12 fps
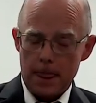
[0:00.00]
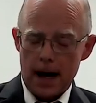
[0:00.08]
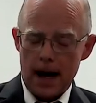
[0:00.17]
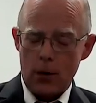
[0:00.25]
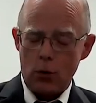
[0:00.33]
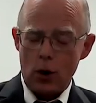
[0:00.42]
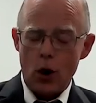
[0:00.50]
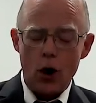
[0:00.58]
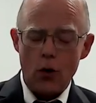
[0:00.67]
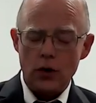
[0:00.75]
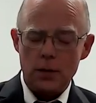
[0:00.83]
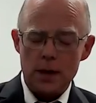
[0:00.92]
I will
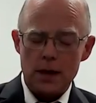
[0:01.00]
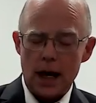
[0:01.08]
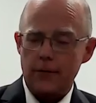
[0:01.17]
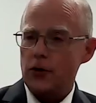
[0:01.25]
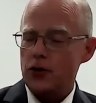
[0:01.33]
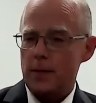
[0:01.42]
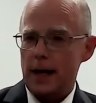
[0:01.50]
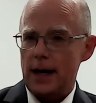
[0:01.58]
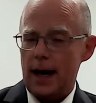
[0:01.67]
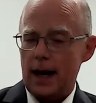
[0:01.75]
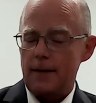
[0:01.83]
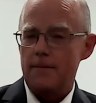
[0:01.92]
always be thankful to my
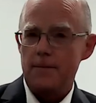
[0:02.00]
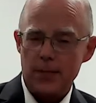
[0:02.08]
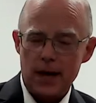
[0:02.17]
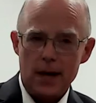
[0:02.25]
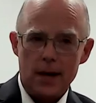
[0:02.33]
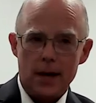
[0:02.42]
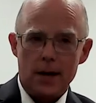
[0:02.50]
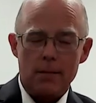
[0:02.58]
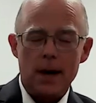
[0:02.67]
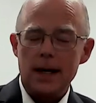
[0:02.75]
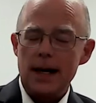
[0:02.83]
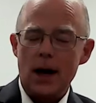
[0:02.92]
dad.
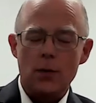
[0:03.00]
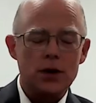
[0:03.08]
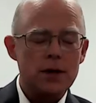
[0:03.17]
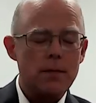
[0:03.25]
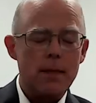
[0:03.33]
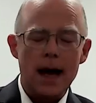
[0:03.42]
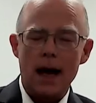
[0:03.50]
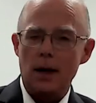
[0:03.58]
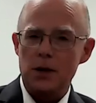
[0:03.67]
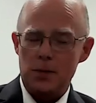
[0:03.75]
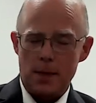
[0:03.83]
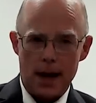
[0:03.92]
My dad was a
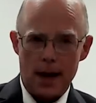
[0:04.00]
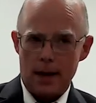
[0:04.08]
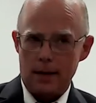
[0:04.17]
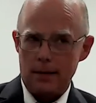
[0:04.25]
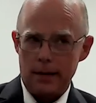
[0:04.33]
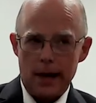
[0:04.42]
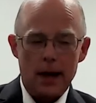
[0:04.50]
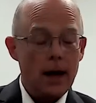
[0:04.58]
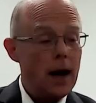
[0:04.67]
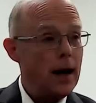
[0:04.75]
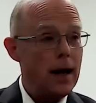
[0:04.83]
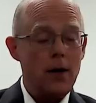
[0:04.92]
man's man.
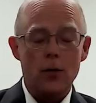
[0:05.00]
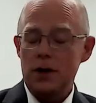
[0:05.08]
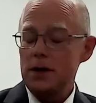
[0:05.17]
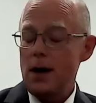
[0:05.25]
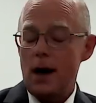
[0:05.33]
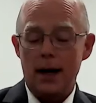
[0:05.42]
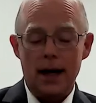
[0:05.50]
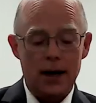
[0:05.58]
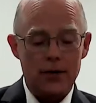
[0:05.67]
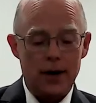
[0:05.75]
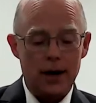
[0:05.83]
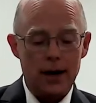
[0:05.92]
He was not
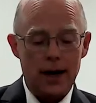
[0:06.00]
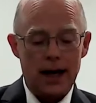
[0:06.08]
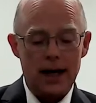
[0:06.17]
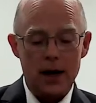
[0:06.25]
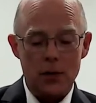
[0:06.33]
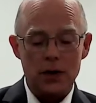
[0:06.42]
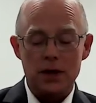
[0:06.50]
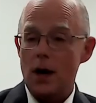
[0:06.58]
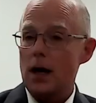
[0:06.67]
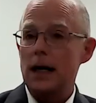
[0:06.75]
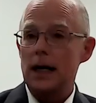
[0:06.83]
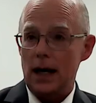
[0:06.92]
ignorant, and he was not
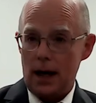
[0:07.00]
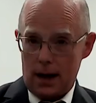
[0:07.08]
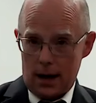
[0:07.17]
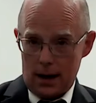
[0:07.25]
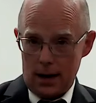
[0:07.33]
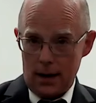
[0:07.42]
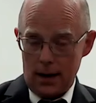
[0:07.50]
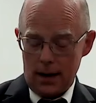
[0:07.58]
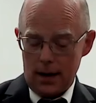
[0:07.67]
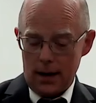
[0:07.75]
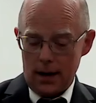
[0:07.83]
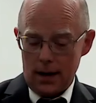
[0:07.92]
an idiot.
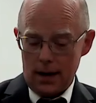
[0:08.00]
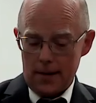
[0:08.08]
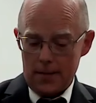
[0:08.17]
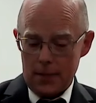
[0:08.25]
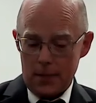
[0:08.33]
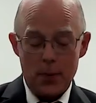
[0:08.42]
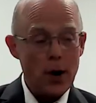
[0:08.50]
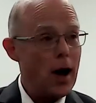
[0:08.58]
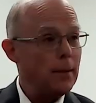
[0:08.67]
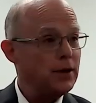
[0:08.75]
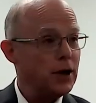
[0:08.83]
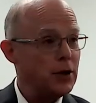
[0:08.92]
But
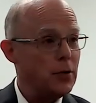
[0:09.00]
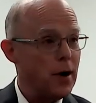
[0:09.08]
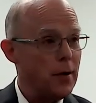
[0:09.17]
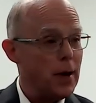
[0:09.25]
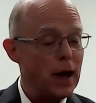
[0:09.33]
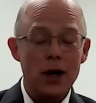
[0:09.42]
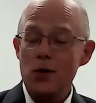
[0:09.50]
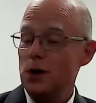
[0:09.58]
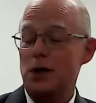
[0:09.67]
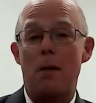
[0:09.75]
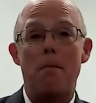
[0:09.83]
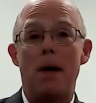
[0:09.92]
I'm telling you what, man, he was
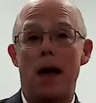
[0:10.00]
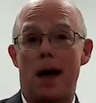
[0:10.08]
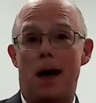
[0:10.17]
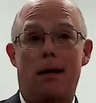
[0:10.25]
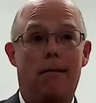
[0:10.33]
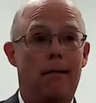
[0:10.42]
a man.